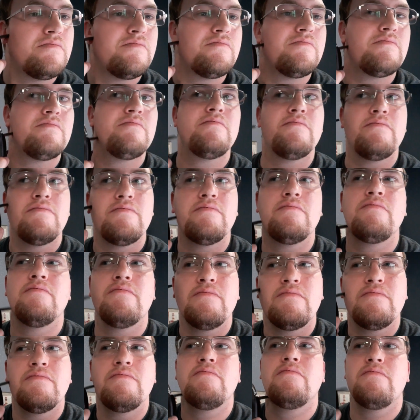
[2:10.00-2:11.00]
Never
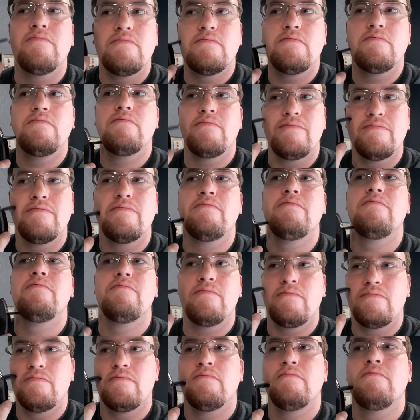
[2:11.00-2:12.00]
forget to shave
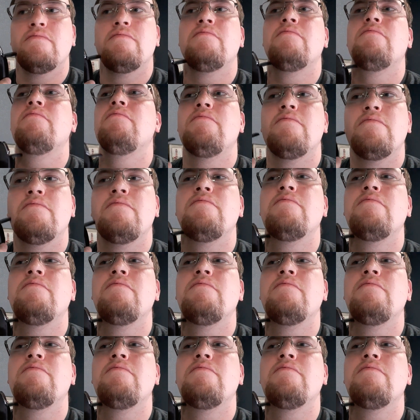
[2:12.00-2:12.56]
the cheek.